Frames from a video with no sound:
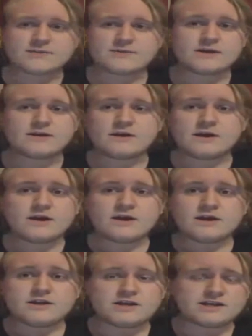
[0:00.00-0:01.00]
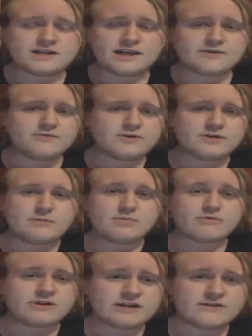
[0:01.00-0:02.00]
I mean, just like you can
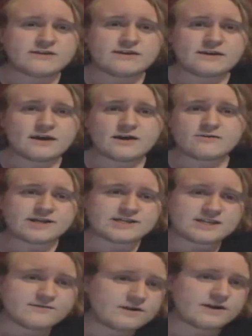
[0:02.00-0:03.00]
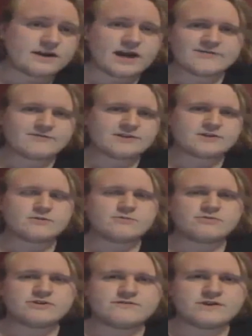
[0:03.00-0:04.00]
breed the aggressivity out of a certain
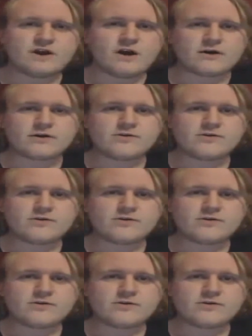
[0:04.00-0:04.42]
breed of dog,